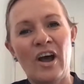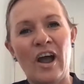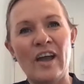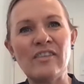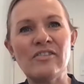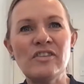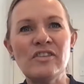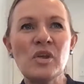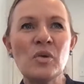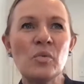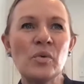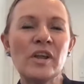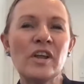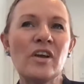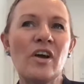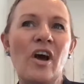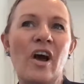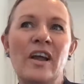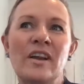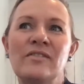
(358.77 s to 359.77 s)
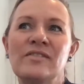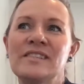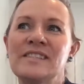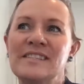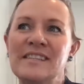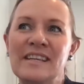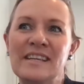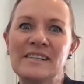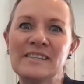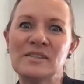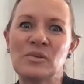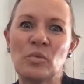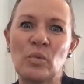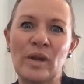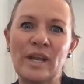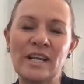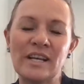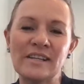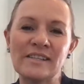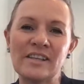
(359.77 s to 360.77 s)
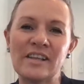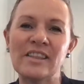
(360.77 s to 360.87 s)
I think we kind of see it as a weakness.